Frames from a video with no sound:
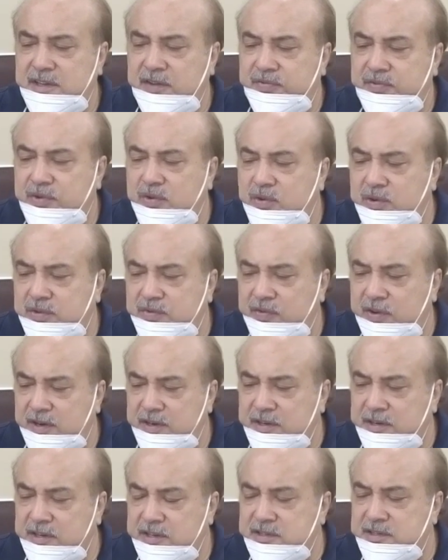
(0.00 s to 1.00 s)
and the fourth
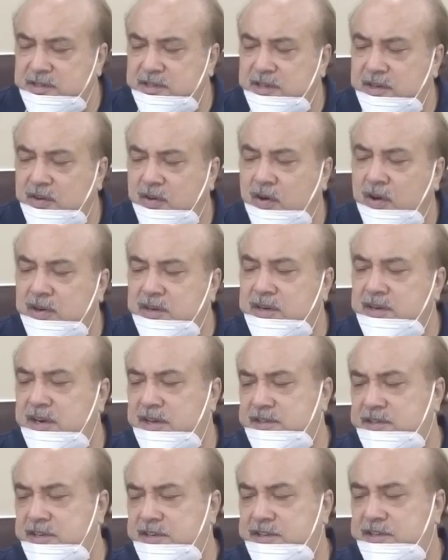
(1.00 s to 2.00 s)
one is the
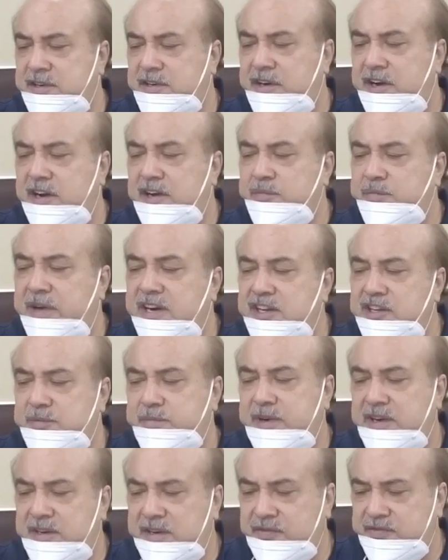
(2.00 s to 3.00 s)
organization and
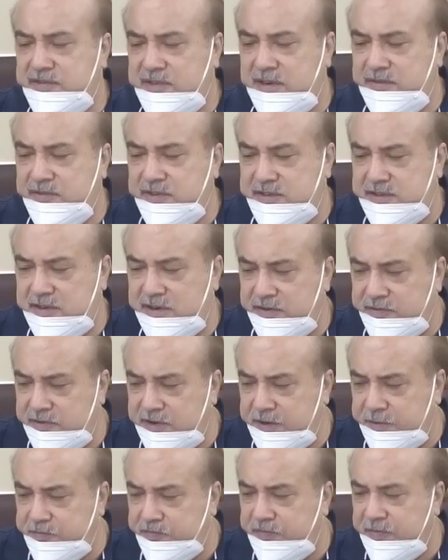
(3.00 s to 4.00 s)
management of service
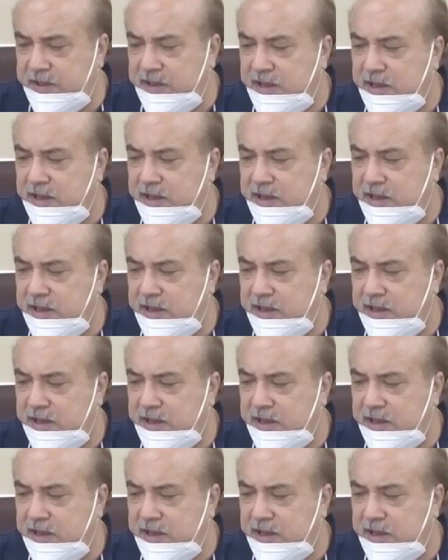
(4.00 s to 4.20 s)
delivery.